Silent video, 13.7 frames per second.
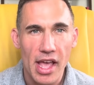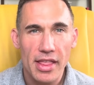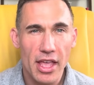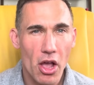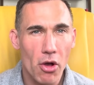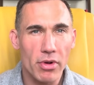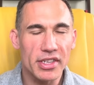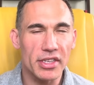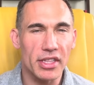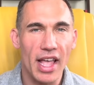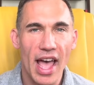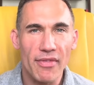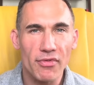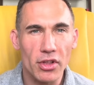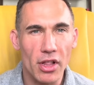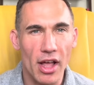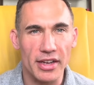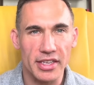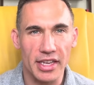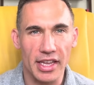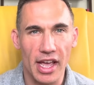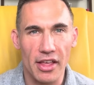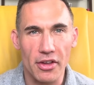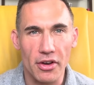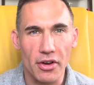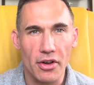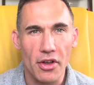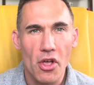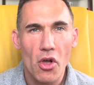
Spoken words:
They always laughed a lot together.